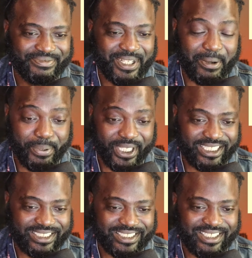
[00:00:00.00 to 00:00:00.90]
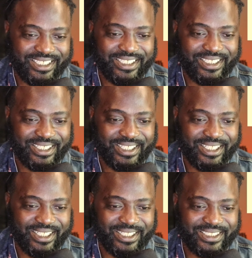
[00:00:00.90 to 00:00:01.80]
I'm pissed.
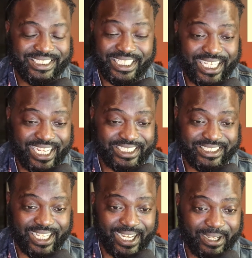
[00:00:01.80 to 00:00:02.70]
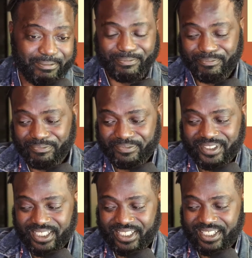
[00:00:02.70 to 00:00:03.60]
Shit gotta stop.
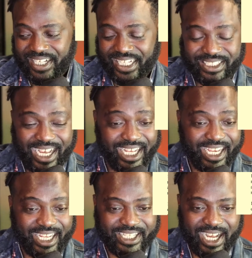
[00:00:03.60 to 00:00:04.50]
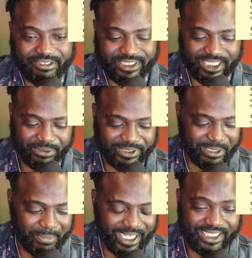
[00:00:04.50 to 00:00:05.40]
I had a conversation with
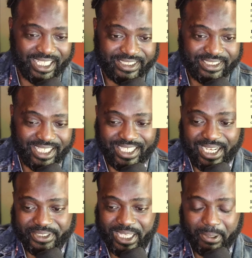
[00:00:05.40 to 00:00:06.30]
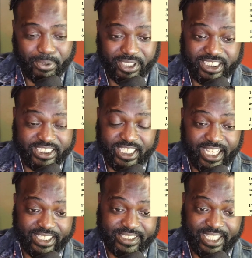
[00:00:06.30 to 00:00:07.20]
somebody last night. I was like, bro, this shit
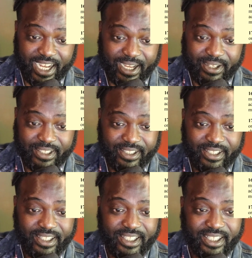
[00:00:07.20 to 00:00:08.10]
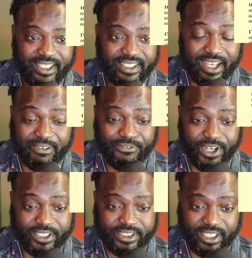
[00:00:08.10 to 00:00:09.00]
gotta stop. Y'all done
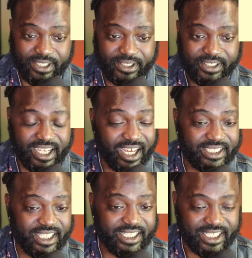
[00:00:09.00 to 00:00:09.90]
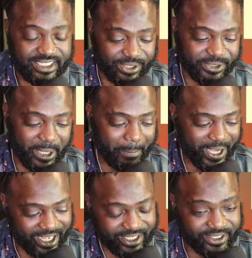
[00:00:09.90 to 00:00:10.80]
fucked up. Y'all done let niggas on y'all
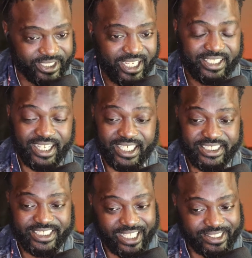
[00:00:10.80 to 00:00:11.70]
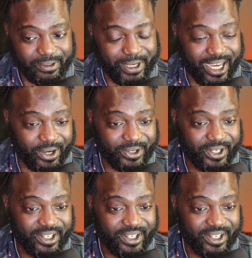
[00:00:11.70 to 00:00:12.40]
panels. Y'all done shot them out.